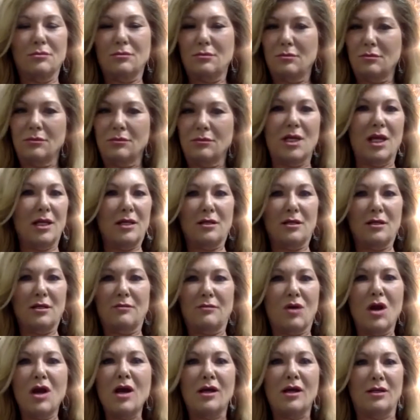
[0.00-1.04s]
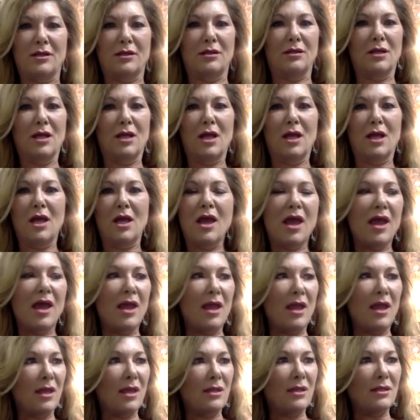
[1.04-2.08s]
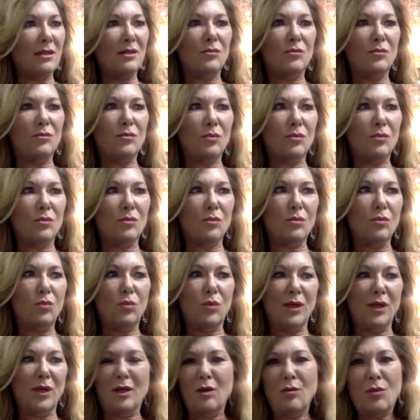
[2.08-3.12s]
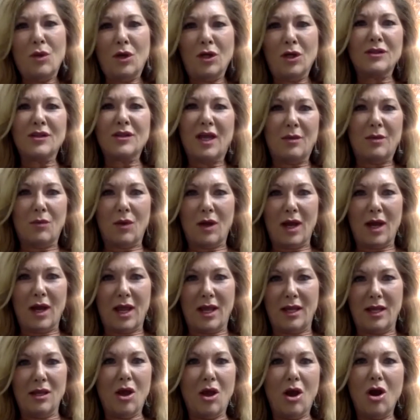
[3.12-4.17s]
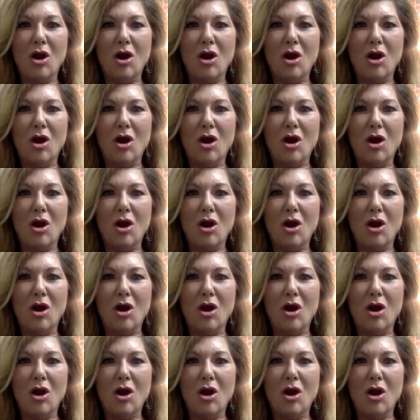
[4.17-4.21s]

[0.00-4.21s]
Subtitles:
take it and run. And we don't work that way.